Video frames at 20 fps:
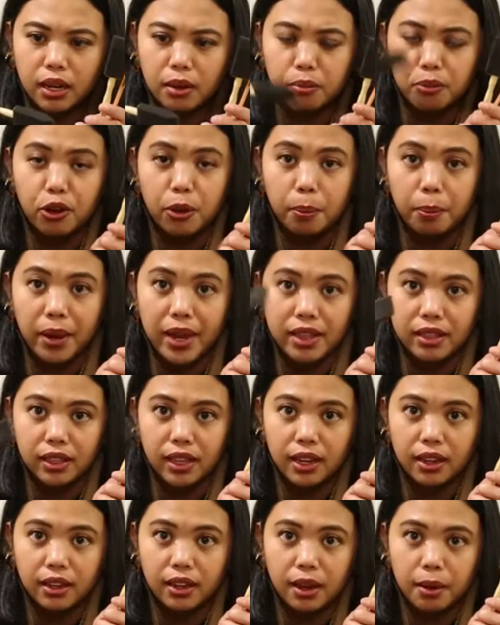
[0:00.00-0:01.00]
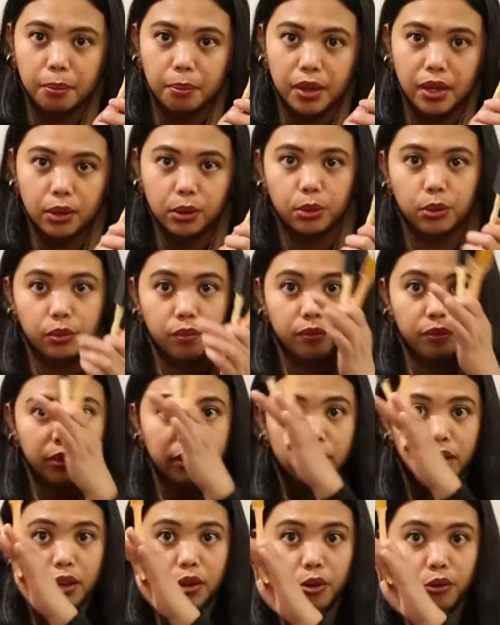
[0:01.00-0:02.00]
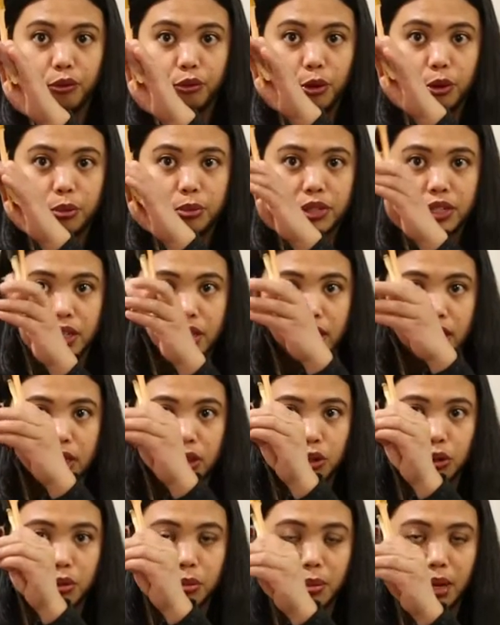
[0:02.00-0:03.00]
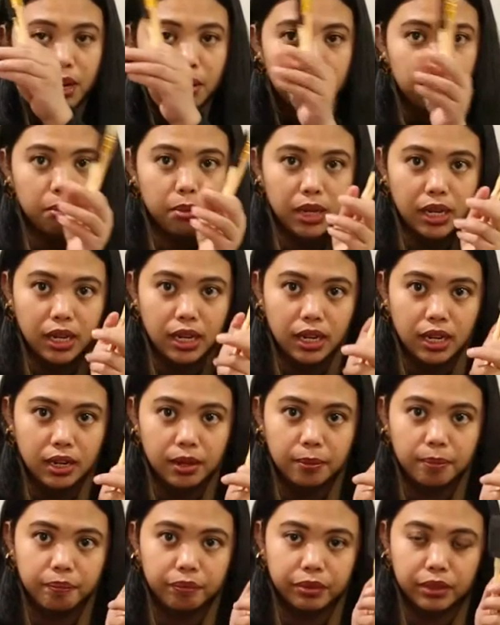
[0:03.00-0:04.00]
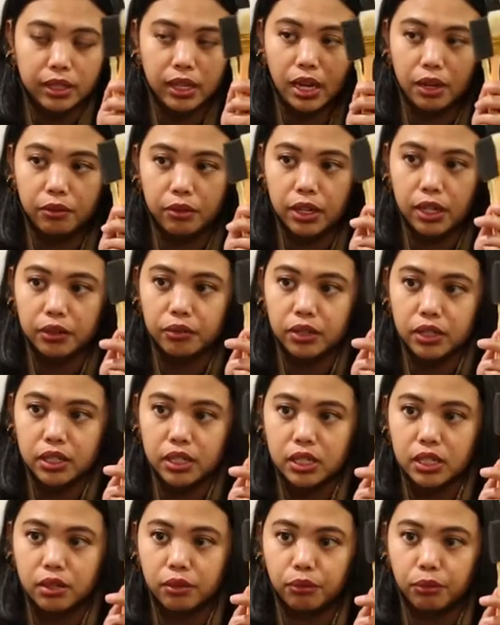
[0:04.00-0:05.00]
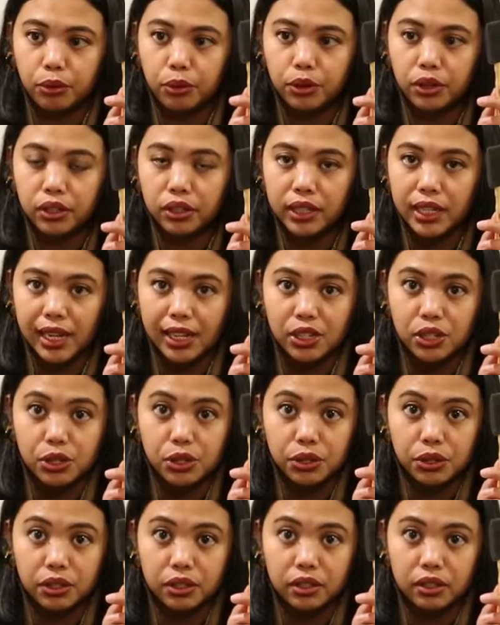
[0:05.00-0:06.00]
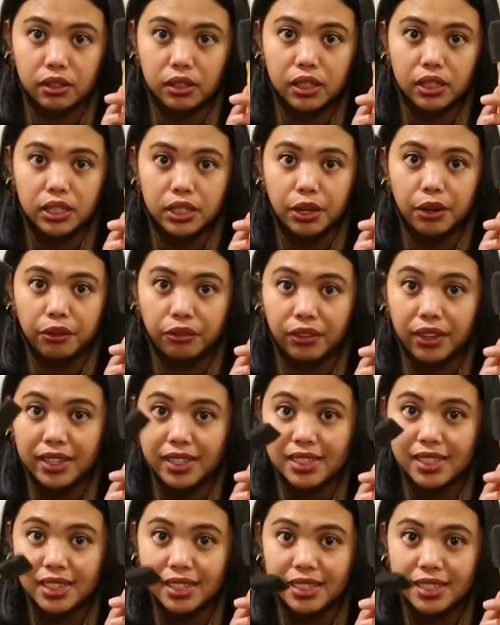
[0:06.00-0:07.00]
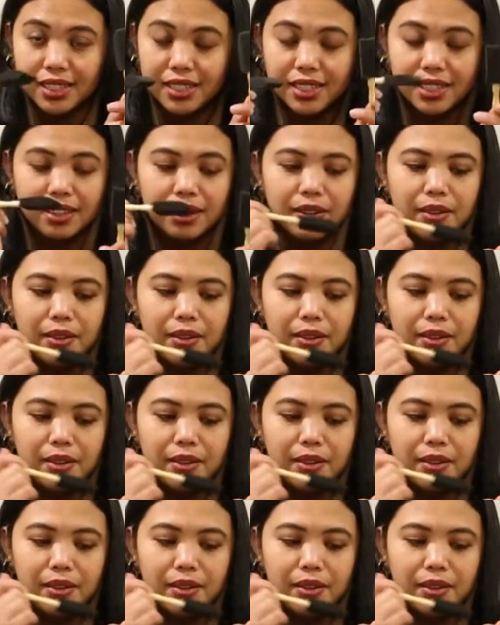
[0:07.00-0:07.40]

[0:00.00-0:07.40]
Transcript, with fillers: like for painting din, pero foam siya dito. Maybe I believe this is for textured surfaces.